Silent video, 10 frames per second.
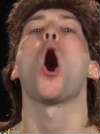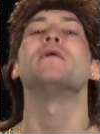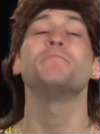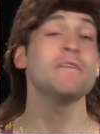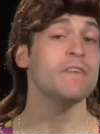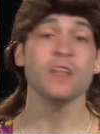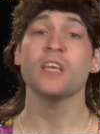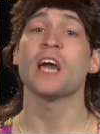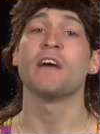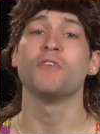And be very
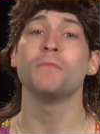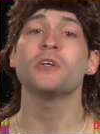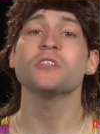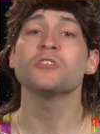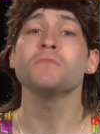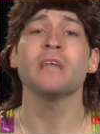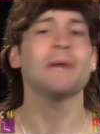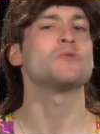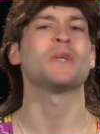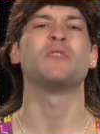careful, because
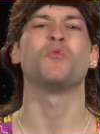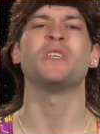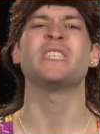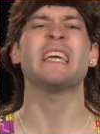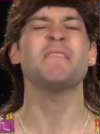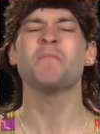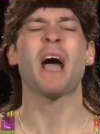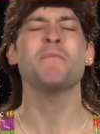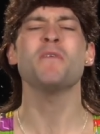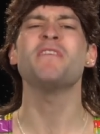sometimes when I do this, I
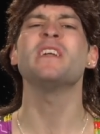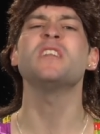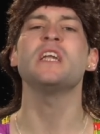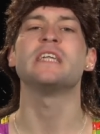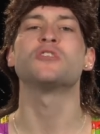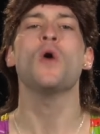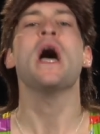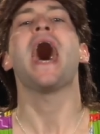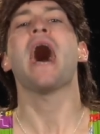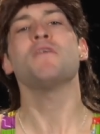hyperventilate. So
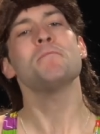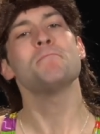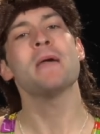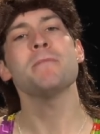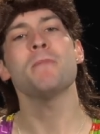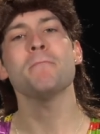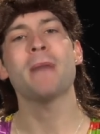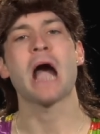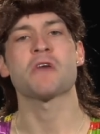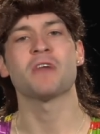have a paper
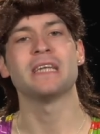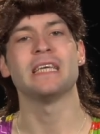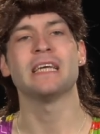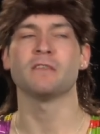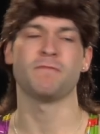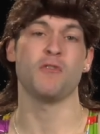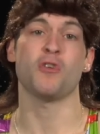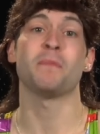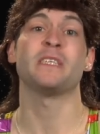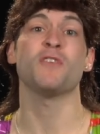bag ready, and if
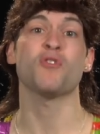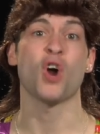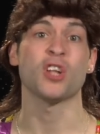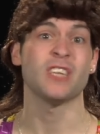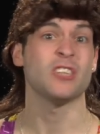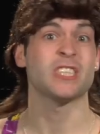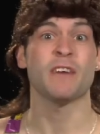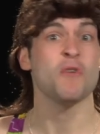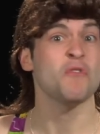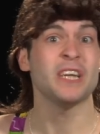you're a bit of a rotter, just
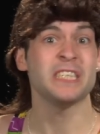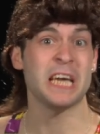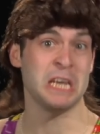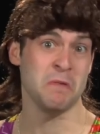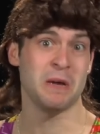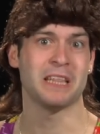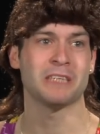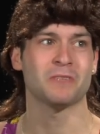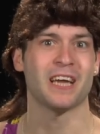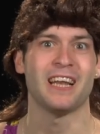have one ready anyway.
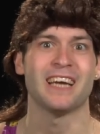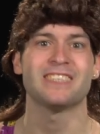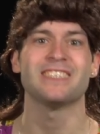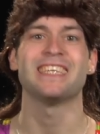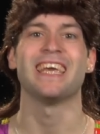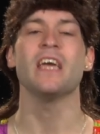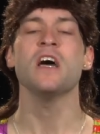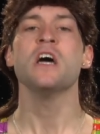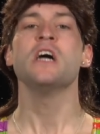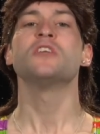That's what I like to say.
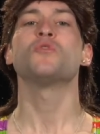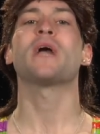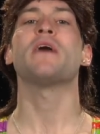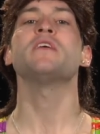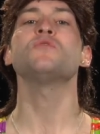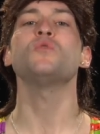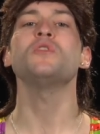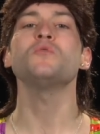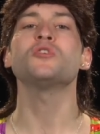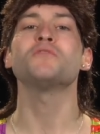So carry on
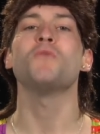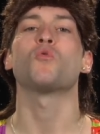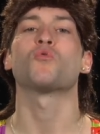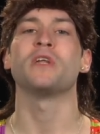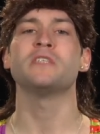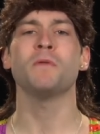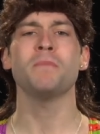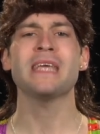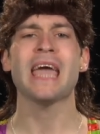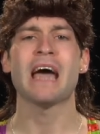doing those smoke rings, but
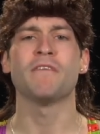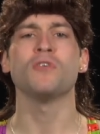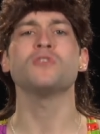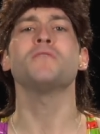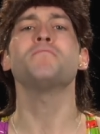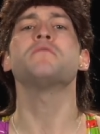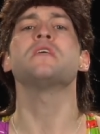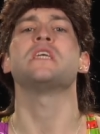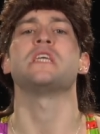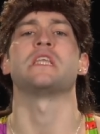be careful to
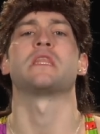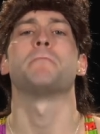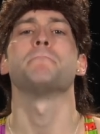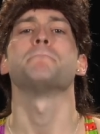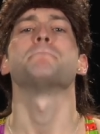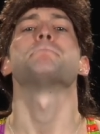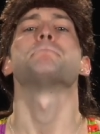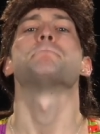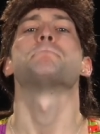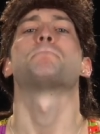breathe.
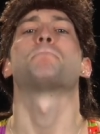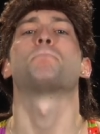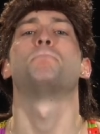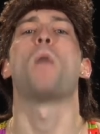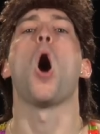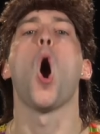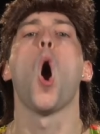Paw,